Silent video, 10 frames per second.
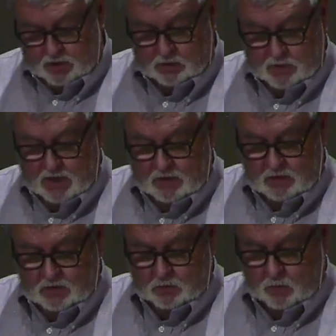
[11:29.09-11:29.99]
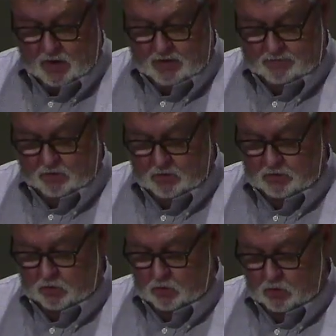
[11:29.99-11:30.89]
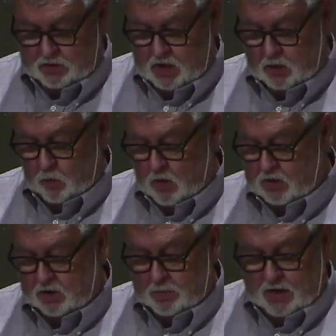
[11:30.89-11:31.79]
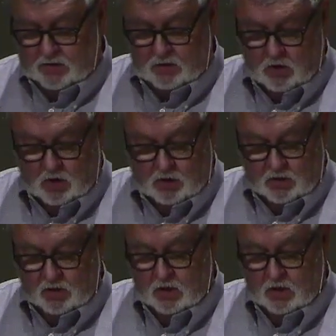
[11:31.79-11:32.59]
the man and his wife heard the Lord God walking about in the garden,